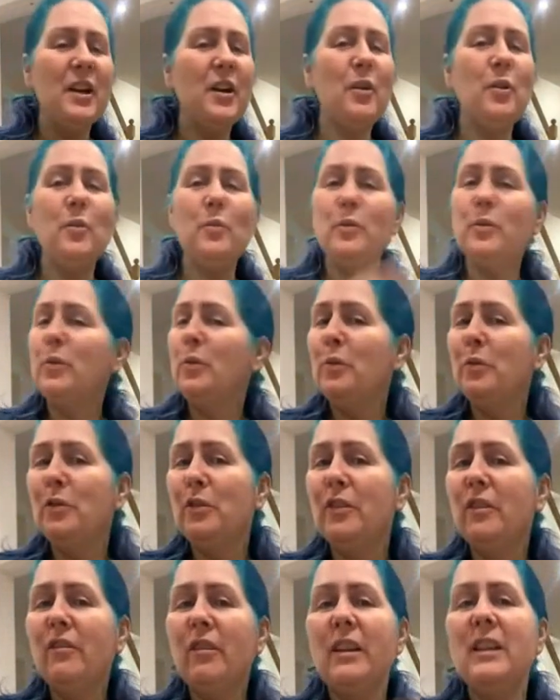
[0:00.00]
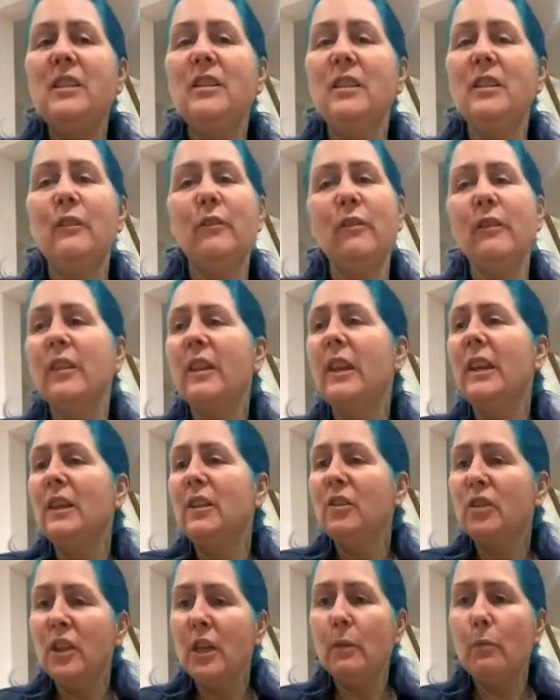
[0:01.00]
All sorts of crazy different
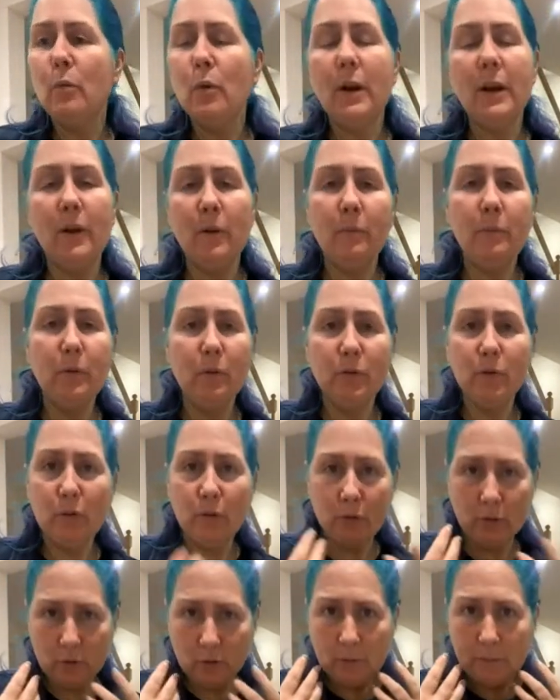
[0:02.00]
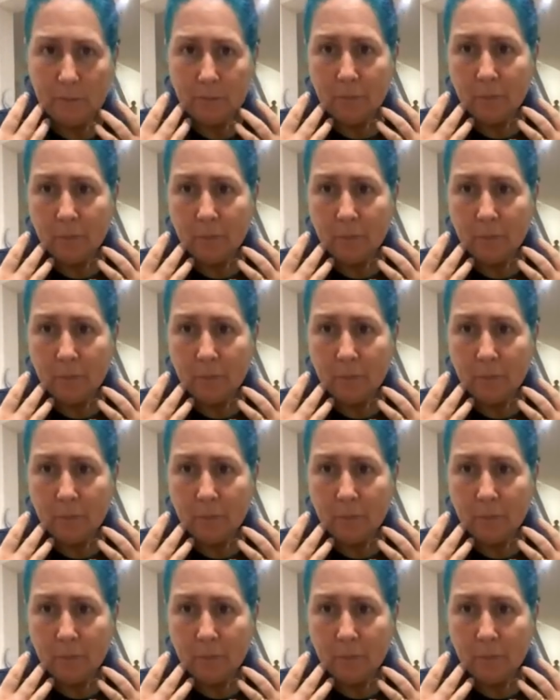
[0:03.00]
things that will help your dogs.